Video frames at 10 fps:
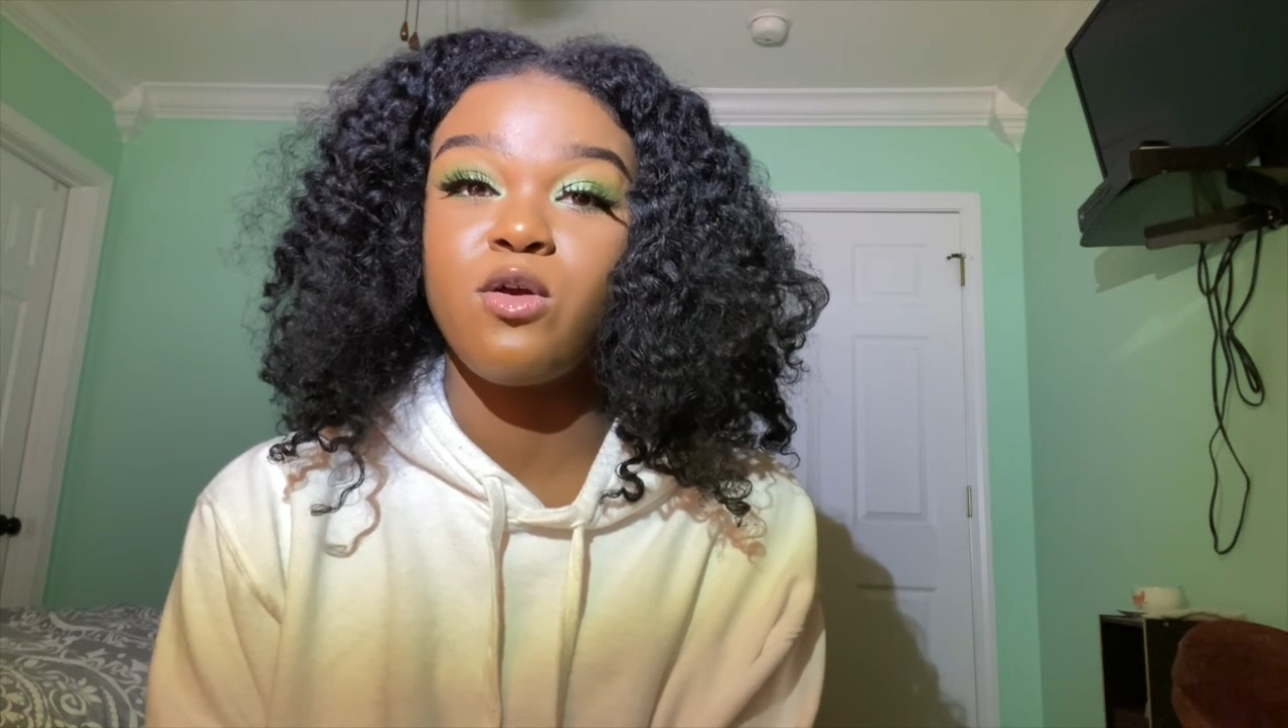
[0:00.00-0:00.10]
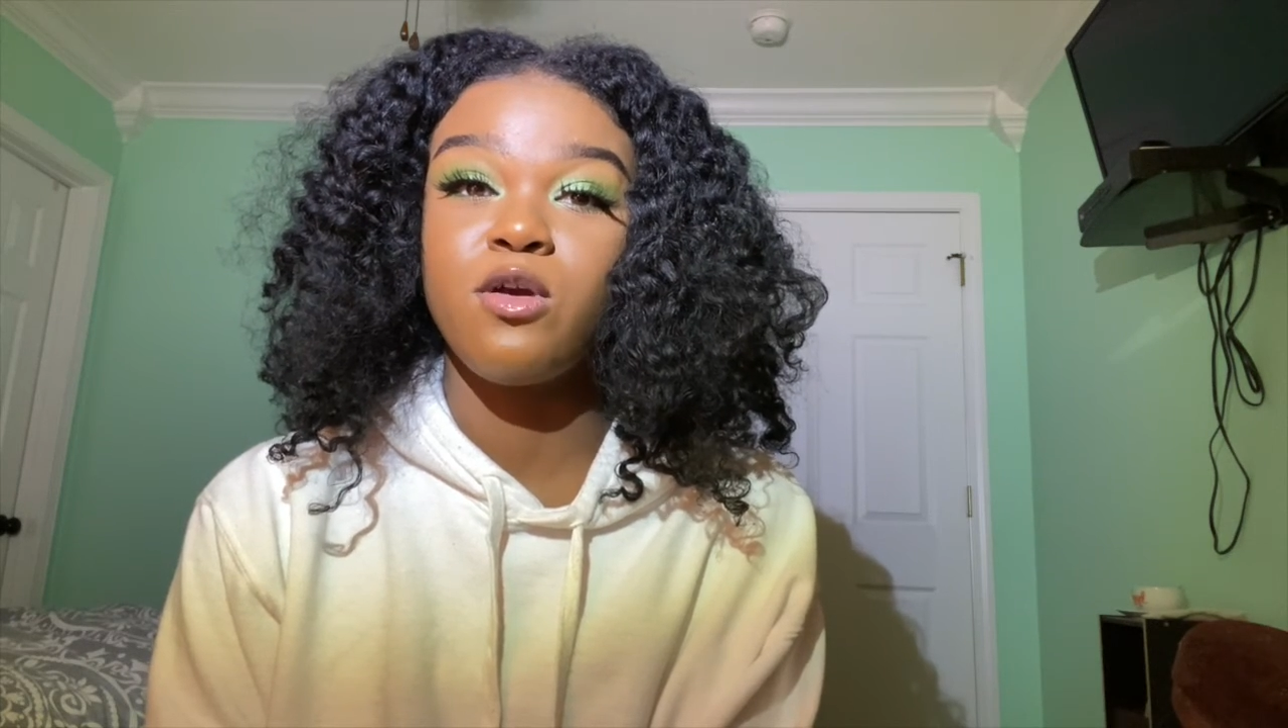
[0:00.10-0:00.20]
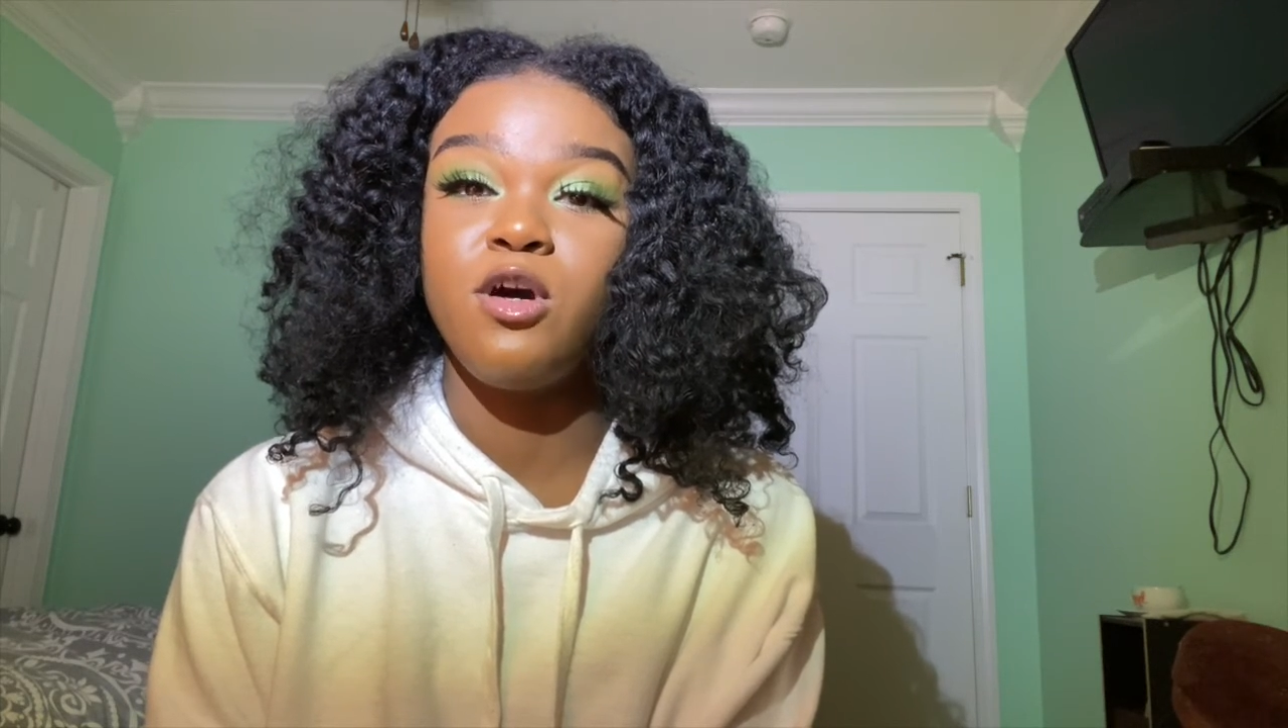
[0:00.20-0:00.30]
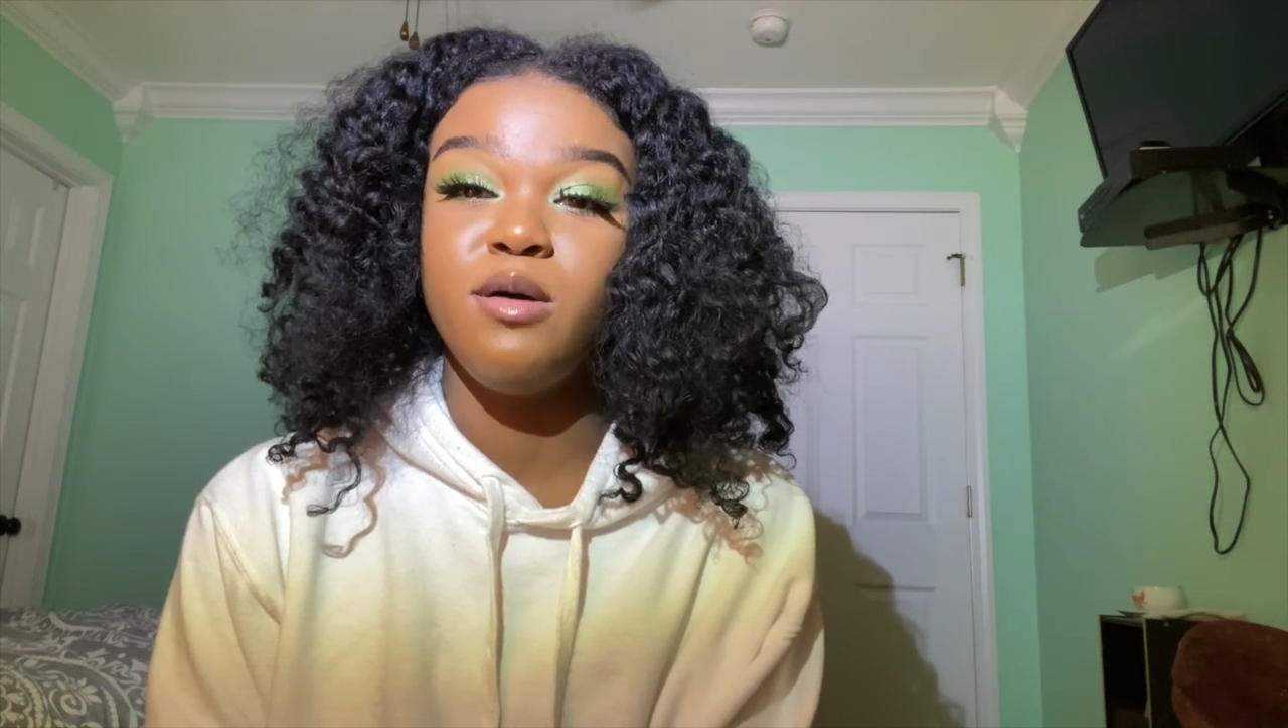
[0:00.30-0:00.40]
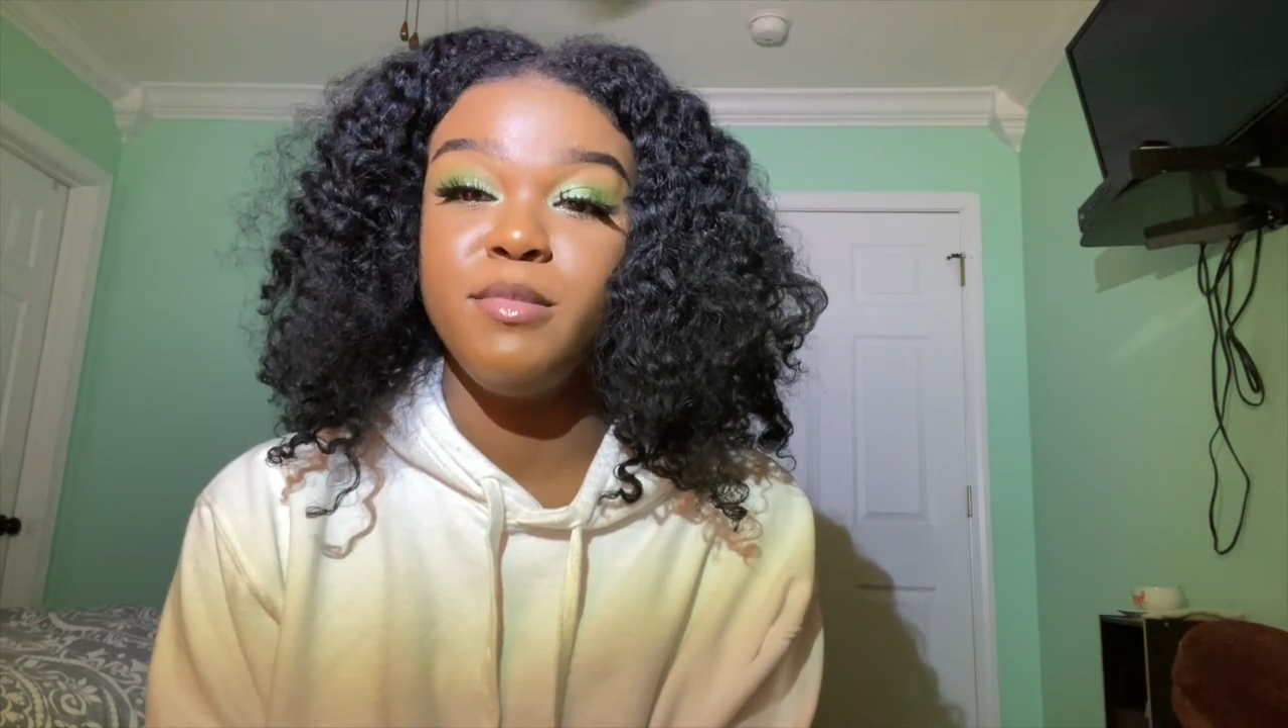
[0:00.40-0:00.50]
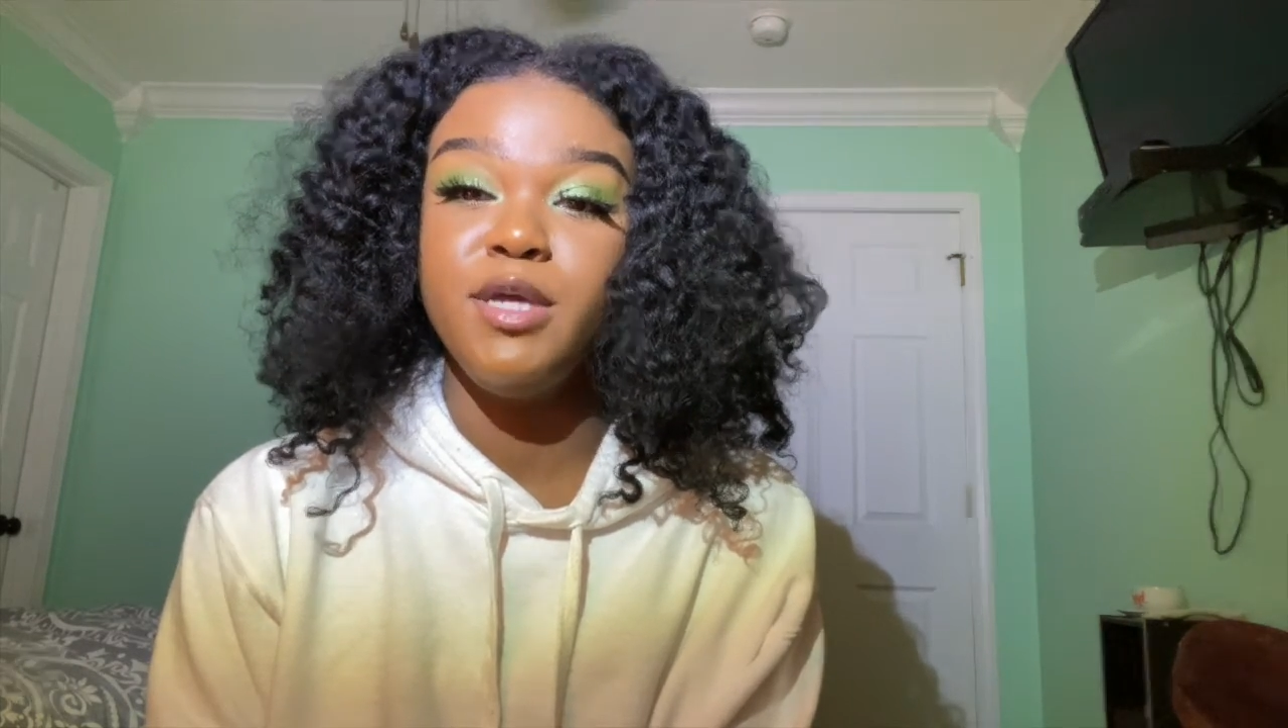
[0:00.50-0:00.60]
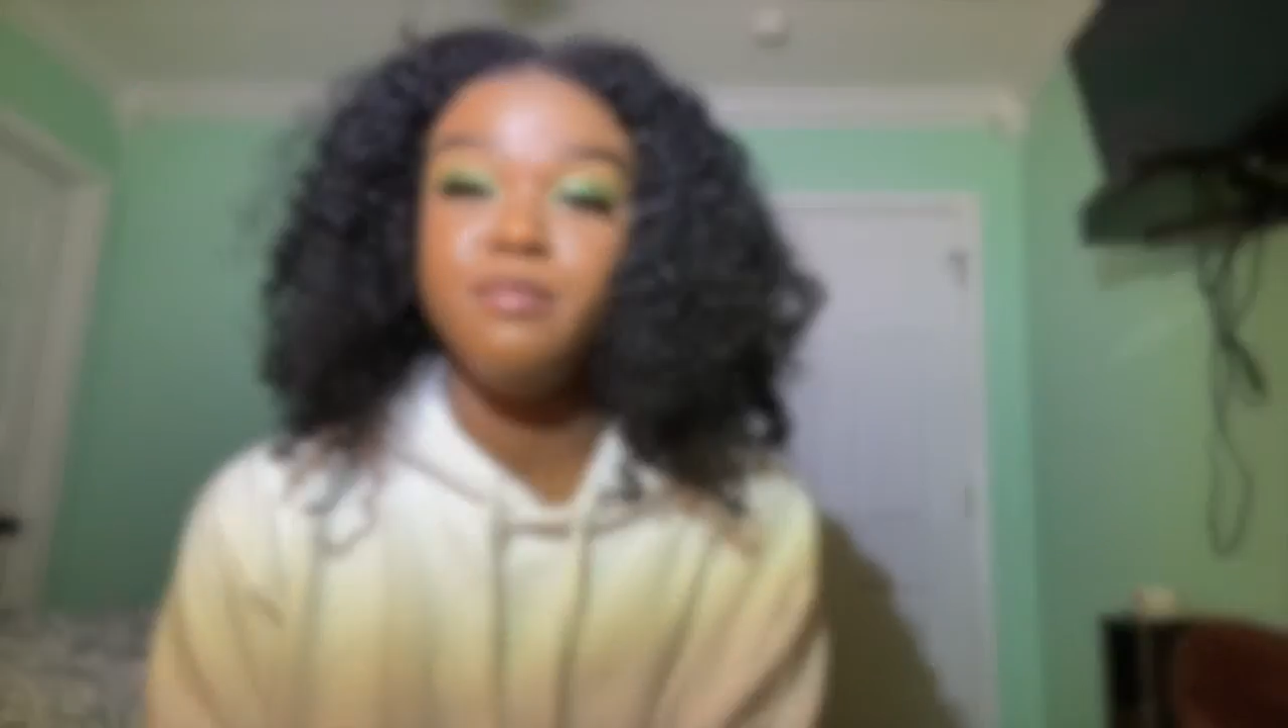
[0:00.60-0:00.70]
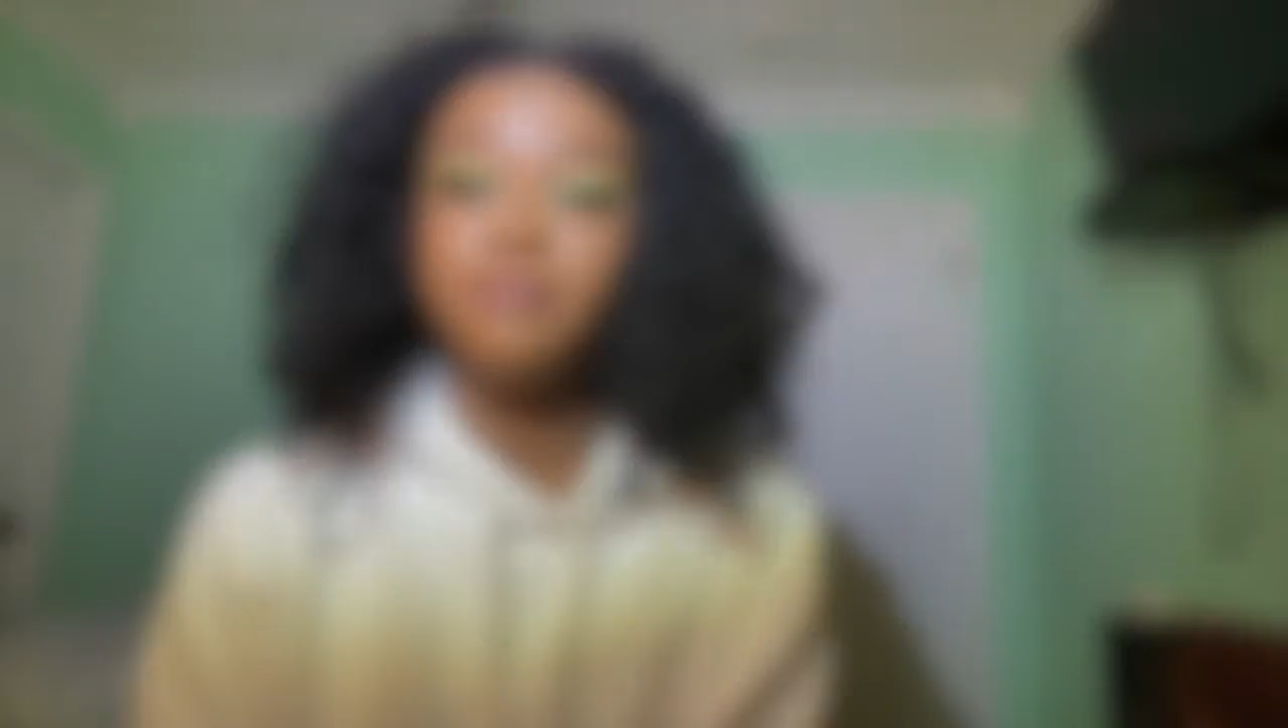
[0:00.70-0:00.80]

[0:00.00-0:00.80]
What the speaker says: or comment.